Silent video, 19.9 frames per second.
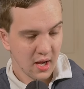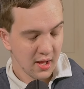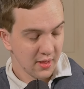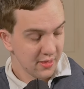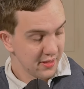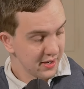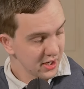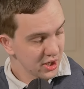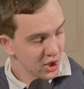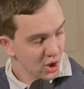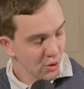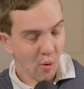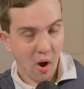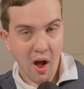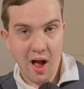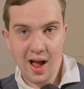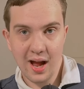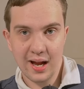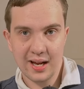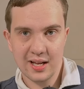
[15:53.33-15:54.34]
The
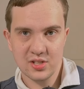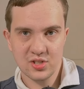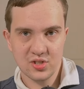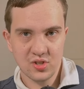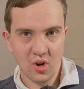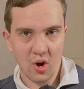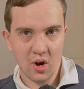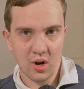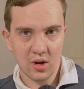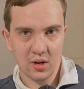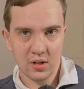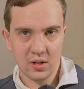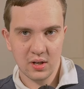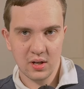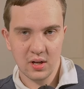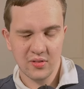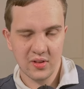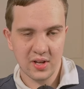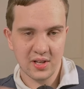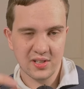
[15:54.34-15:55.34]
UI is dark.
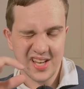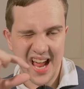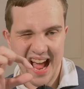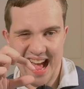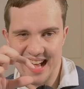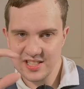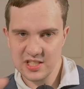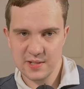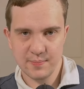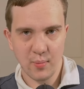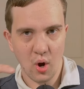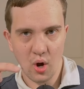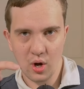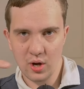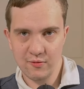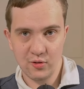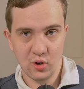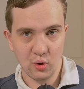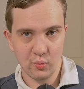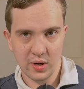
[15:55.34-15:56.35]
The taskbar,
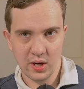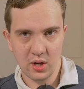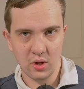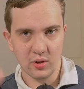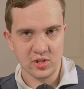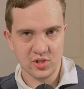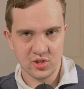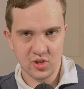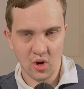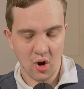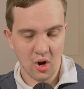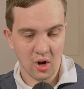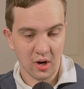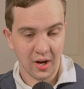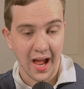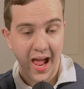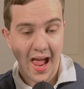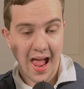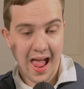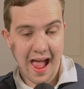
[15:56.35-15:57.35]
if you will, is dark.